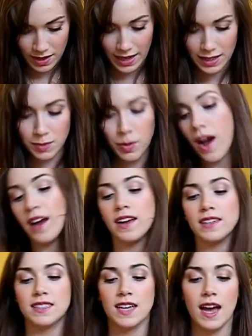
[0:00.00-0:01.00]
Next
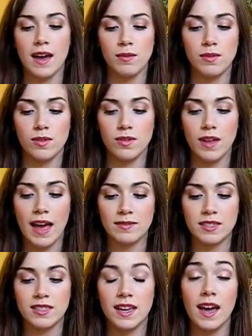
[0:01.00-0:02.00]
product I will
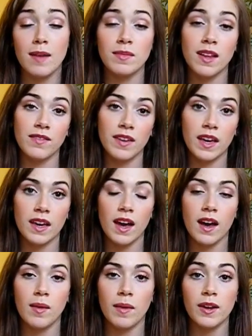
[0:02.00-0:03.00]
have to say I'm loving.
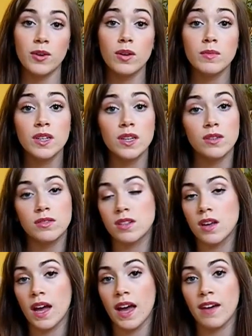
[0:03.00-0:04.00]
I normally
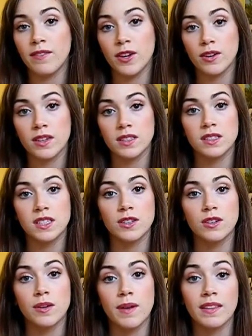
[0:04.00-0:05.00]
use a heavier
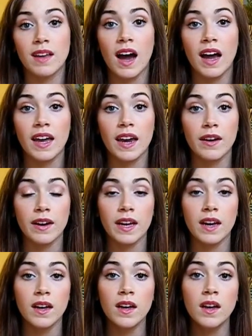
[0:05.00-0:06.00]
concealer around the eye
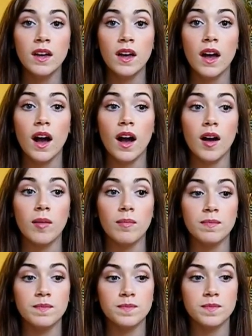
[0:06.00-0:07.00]
area
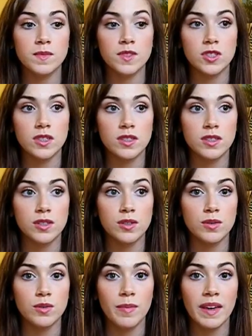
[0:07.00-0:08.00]
just
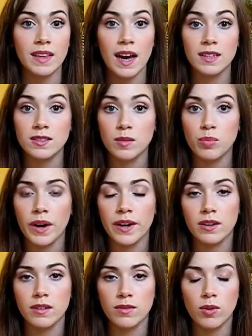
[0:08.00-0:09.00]
to make the eyes look
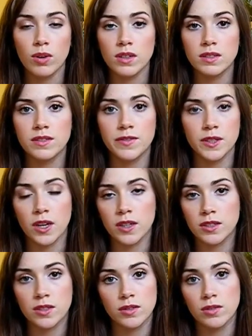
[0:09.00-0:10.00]
brighter, of course, for
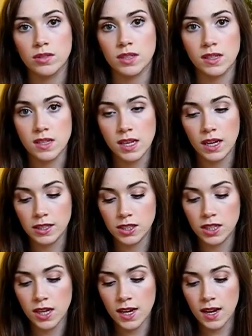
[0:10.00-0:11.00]
dark circles and
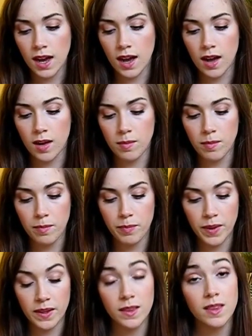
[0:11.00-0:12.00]
such.
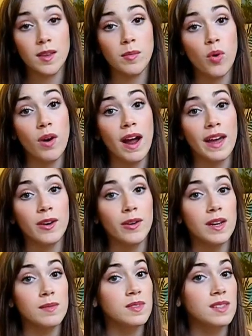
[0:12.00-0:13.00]
But the more eye
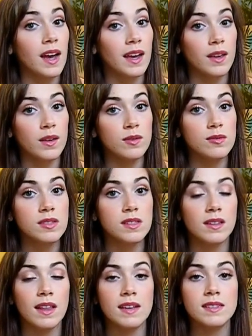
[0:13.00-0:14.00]
creams I use,
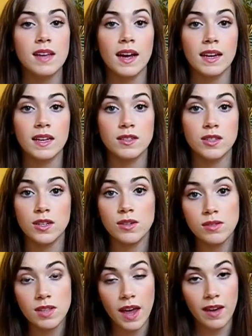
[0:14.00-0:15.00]
the less I need to
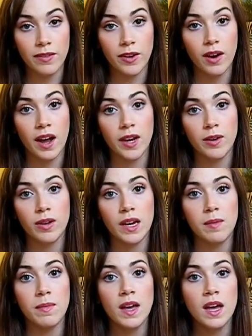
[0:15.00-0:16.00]
use a heavier eye
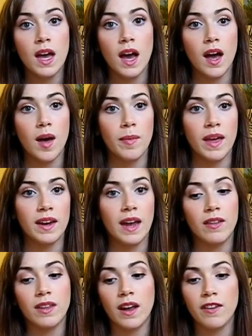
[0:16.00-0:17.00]
cream. And
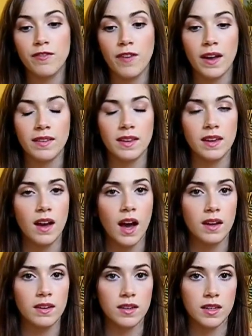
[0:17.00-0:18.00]
now that I've finally
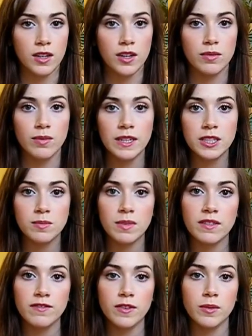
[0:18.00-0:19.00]
gotten in a good
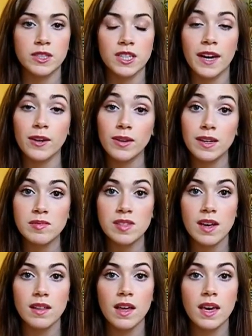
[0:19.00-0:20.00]
regimen for which eye
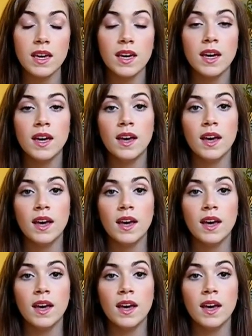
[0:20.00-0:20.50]
creams I like,